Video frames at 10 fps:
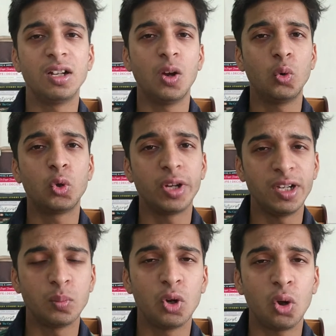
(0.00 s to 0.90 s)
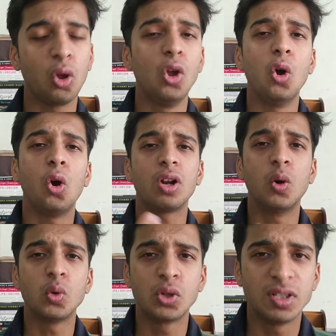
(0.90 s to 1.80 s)
how to write a blog, or
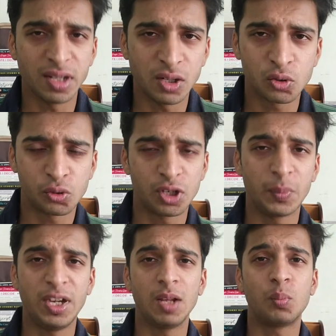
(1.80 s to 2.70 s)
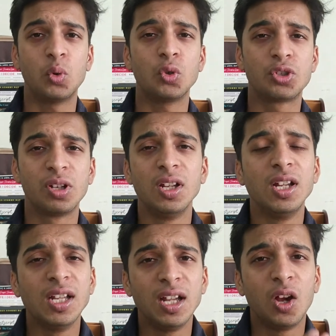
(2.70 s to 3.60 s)
how to design a social media post.
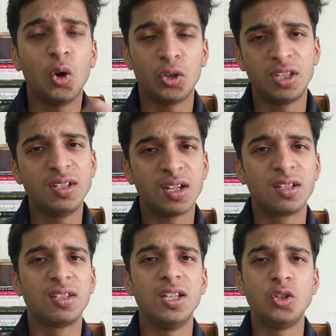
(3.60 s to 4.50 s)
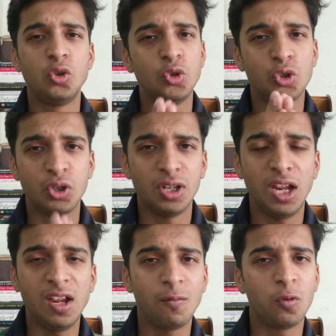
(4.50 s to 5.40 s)
Or these are the things you should
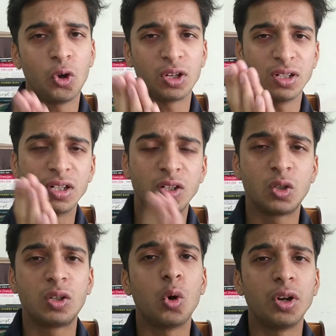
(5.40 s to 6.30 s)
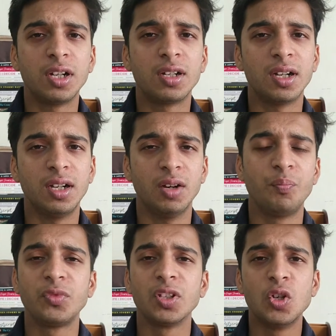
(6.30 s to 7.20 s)
need for a content writer.
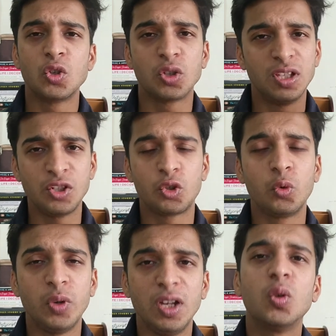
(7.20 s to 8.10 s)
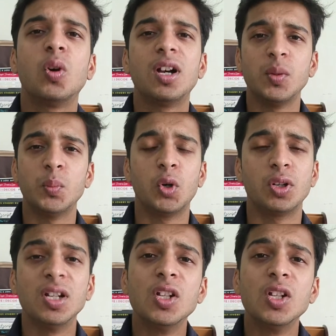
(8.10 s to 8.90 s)
So these two videos are important.